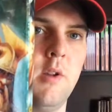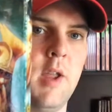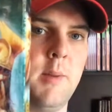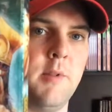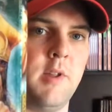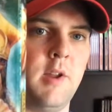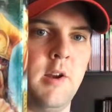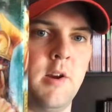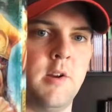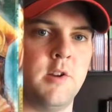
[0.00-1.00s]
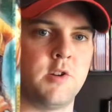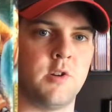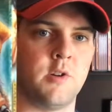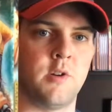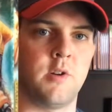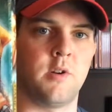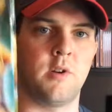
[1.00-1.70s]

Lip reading: Game of the Year edition.